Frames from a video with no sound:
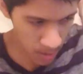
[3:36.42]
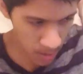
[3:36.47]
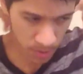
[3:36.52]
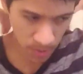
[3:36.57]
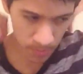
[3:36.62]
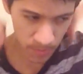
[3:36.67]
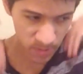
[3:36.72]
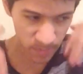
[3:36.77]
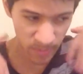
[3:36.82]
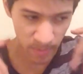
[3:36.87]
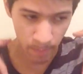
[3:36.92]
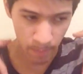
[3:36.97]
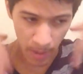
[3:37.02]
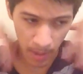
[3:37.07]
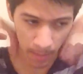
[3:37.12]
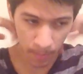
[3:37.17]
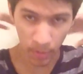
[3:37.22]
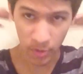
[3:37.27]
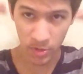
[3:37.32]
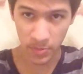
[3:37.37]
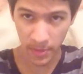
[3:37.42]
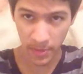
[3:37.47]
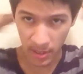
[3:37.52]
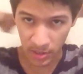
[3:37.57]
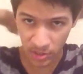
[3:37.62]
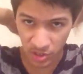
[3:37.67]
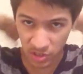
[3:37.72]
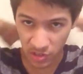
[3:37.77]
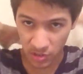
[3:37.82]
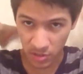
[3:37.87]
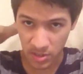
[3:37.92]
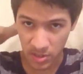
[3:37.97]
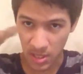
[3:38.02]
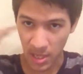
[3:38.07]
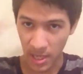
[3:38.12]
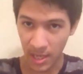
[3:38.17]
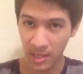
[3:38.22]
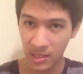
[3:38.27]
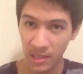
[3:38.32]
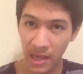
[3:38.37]
I know it's supposed to be bubbles, but it just looks
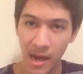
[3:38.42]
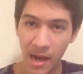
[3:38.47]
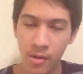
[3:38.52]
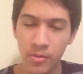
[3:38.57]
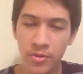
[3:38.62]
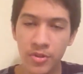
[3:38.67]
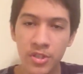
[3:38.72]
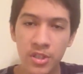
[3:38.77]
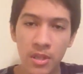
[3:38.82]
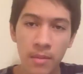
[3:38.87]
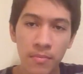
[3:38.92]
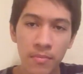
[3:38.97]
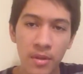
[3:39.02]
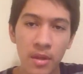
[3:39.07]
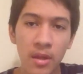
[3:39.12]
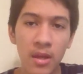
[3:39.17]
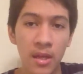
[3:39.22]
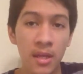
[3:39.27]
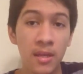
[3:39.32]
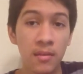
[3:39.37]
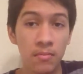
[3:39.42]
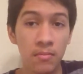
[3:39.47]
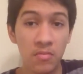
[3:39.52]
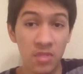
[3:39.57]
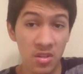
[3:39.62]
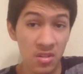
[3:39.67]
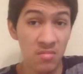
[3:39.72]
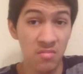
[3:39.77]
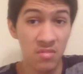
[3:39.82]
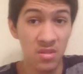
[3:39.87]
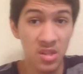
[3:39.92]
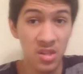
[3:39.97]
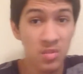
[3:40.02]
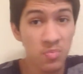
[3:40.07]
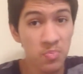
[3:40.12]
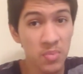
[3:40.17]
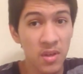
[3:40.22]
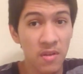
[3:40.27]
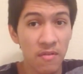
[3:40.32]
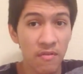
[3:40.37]
like clouds or something. It
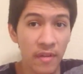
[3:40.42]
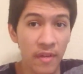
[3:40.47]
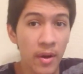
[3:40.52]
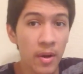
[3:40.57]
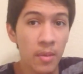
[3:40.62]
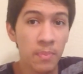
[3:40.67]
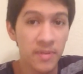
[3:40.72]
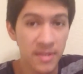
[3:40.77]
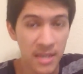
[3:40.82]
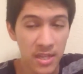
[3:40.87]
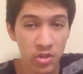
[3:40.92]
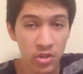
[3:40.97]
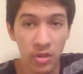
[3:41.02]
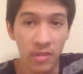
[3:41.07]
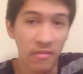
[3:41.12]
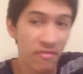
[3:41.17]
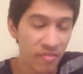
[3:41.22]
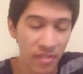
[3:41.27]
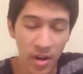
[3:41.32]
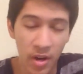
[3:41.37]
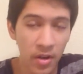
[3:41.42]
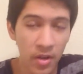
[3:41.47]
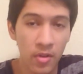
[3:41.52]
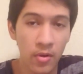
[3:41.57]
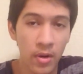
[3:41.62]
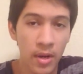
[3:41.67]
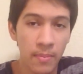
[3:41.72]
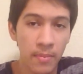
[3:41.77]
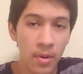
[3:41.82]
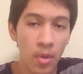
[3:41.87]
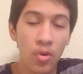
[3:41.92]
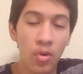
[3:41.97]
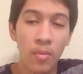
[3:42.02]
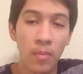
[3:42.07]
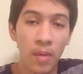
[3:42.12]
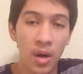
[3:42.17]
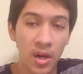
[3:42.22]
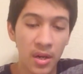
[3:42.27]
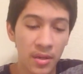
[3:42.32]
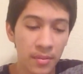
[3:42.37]
could be a potentially very great
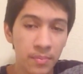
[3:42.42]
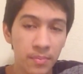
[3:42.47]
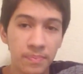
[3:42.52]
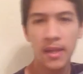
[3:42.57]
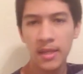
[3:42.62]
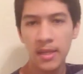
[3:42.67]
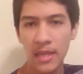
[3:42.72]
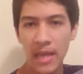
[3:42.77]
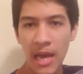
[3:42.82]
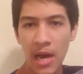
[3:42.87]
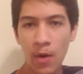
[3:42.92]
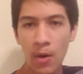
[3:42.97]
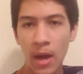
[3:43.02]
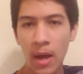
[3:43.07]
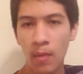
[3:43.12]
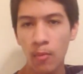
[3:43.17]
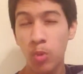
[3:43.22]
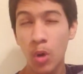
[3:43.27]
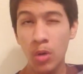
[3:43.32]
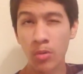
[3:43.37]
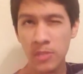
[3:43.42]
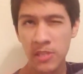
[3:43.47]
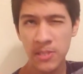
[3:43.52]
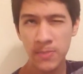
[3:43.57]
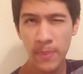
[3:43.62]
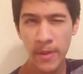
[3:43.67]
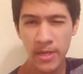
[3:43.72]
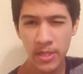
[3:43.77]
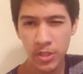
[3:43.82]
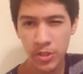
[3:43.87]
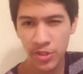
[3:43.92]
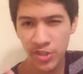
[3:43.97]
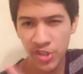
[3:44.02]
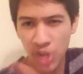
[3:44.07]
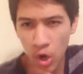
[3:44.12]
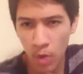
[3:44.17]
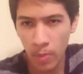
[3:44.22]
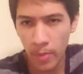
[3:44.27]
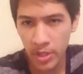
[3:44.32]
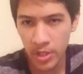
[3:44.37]
Pokemon. Now, I won't spend
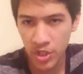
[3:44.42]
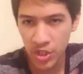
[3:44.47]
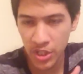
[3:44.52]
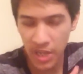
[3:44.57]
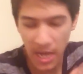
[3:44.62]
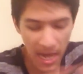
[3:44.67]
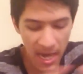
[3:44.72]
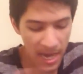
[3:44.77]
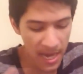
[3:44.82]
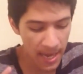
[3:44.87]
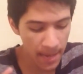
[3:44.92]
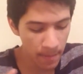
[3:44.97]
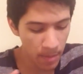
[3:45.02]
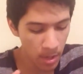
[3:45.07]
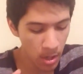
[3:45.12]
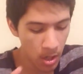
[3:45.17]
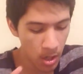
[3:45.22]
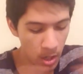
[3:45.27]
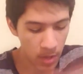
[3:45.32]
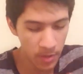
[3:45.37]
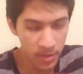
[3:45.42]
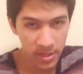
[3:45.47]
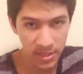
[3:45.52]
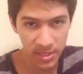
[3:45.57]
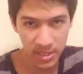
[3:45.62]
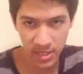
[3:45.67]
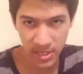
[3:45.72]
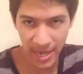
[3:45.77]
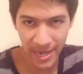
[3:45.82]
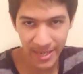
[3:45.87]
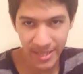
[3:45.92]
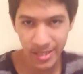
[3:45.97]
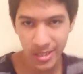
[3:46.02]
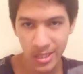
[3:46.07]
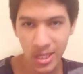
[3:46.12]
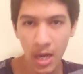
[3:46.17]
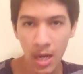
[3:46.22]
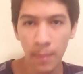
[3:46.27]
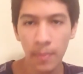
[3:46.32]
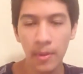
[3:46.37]
so much time on these
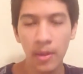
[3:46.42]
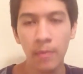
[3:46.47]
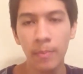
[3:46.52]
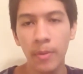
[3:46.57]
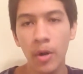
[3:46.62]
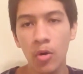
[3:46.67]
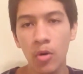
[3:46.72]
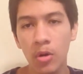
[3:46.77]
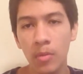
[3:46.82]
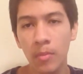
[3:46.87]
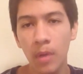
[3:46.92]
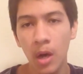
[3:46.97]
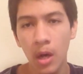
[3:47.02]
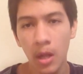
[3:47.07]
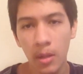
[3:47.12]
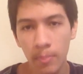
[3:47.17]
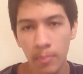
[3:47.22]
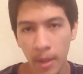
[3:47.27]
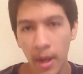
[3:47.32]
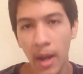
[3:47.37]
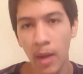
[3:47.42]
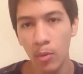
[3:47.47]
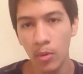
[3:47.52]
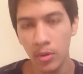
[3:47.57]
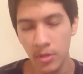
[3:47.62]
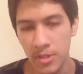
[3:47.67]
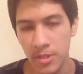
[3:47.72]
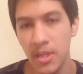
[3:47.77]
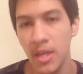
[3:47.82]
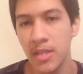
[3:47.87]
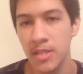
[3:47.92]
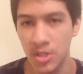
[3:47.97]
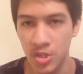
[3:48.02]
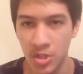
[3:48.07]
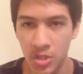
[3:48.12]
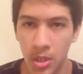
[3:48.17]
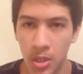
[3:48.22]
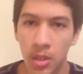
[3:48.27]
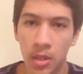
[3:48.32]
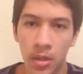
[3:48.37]
next couple of Pokemon, but I will discuss
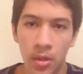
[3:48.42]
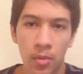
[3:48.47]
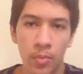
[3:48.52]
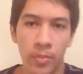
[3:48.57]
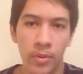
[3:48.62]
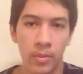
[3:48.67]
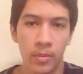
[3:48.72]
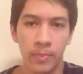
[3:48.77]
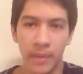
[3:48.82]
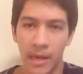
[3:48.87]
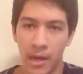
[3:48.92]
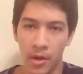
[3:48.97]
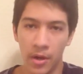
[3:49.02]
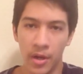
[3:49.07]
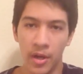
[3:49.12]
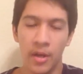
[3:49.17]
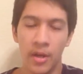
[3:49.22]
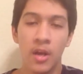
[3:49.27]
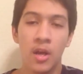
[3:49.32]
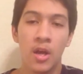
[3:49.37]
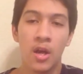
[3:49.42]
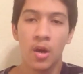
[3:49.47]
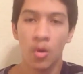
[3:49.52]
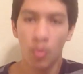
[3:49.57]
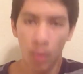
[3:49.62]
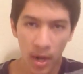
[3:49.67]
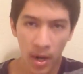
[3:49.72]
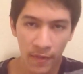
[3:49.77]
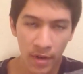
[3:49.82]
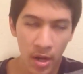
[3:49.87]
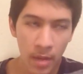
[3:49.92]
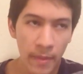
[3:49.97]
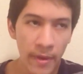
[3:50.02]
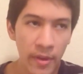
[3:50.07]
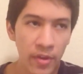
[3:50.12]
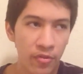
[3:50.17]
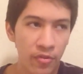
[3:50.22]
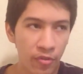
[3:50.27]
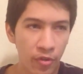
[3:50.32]
just a little bit about it. One of them is